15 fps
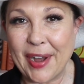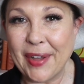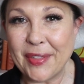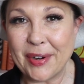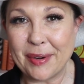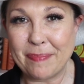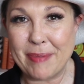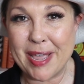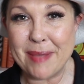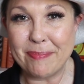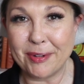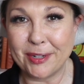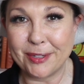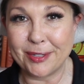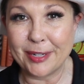other
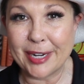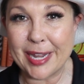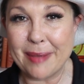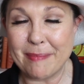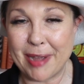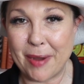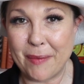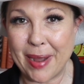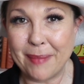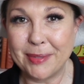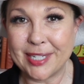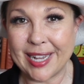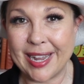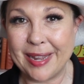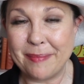people look at my
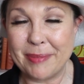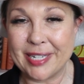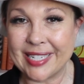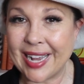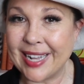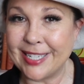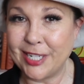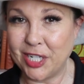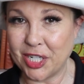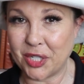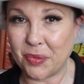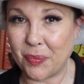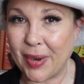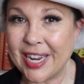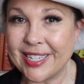website besides
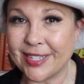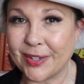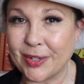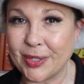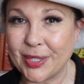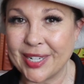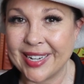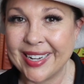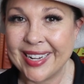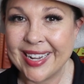just racers.